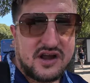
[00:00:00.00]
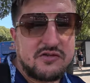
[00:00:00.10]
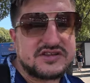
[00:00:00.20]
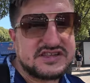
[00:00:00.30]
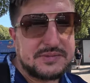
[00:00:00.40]
I
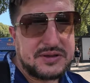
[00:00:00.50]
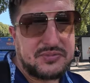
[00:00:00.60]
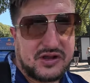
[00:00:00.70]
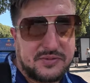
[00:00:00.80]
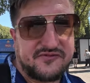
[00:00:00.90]
would say
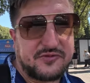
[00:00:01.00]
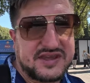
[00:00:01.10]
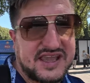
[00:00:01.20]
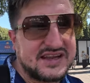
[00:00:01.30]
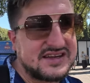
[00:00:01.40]
people coming from
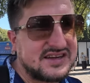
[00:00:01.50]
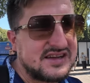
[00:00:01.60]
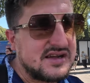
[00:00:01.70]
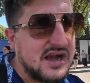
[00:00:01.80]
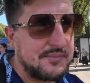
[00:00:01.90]
Canada,
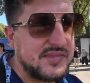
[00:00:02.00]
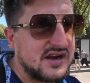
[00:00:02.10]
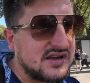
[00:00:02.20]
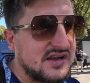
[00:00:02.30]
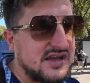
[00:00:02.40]

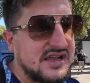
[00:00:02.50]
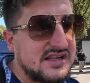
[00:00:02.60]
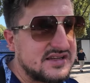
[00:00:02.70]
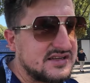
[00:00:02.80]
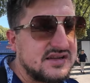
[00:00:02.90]
America,
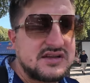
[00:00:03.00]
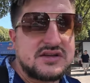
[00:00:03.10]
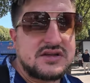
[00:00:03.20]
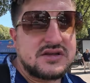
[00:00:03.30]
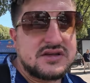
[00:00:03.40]
England,
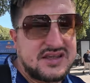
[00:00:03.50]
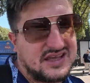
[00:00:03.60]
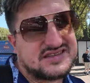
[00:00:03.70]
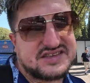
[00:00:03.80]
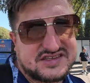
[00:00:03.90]

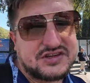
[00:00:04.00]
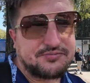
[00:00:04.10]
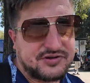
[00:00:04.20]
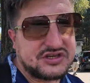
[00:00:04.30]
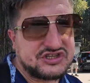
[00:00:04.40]
yes, it's still
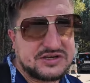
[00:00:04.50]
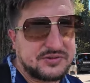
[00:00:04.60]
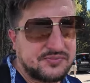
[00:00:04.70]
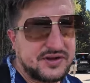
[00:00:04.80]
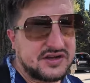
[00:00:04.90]
pretty cheap
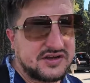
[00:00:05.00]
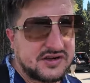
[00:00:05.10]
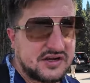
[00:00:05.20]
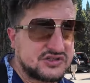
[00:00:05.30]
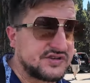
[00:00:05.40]
compared to your
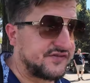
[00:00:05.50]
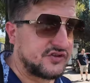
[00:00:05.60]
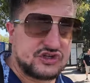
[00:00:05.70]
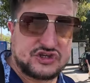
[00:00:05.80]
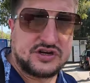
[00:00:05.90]
country, for
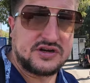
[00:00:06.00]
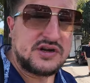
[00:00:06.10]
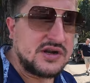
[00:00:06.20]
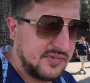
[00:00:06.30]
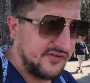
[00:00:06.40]
sure.
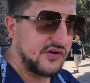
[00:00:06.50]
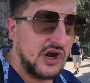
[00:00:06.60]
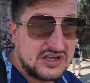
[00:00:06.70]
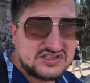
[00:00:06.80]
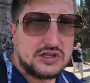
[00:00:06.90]
But for
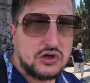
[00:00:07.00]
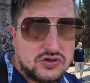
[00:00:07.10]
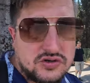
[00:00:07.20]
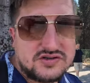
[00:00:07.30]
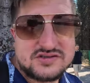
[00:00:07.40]
us
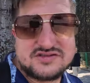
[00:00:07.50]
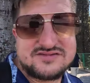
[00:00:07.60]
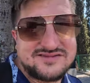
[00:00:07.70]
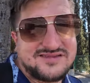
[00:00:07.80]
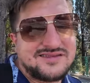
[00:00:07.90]
locals,
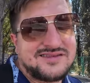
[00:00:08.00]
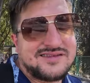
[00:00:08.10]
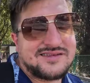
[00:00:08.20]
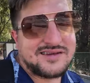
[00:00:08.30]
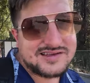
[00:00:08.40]

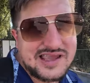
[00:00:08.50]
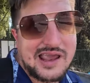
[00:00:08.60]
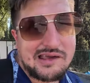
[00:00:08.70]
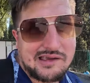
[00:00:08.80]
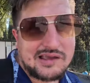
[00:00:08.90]
it's
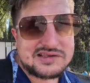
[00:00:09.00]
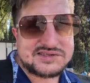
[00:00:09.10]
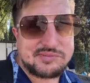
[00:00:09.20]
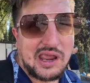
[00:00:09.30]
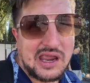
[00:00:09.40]
getting
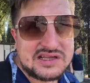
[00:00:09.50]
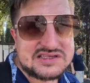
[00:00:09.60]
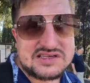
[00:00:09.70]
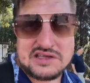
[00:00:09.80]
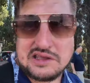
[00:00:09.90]

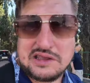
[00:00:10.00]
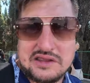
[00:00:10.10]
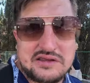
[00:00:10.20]
expensive.